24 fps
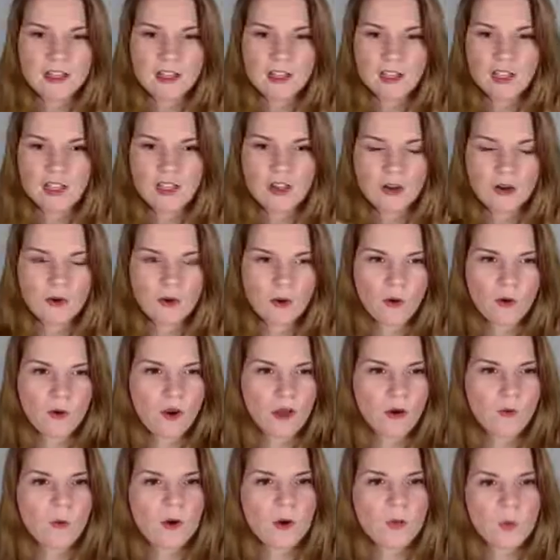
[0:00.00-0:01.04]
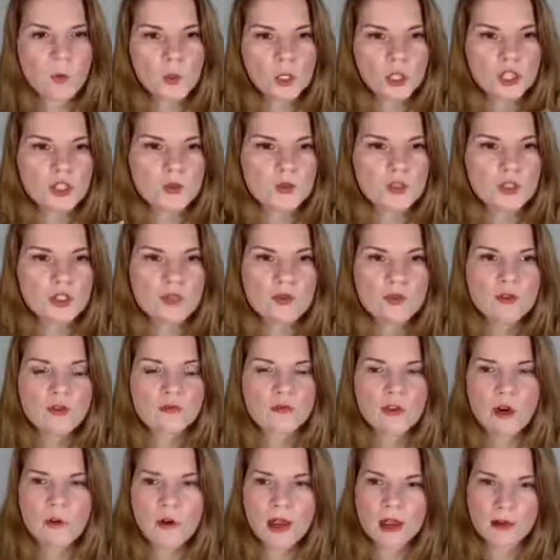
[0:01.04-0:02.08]
What words would you
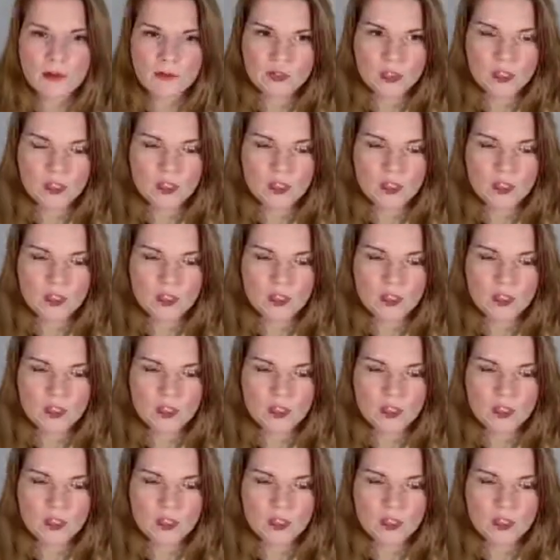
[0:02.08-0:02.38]
throw out to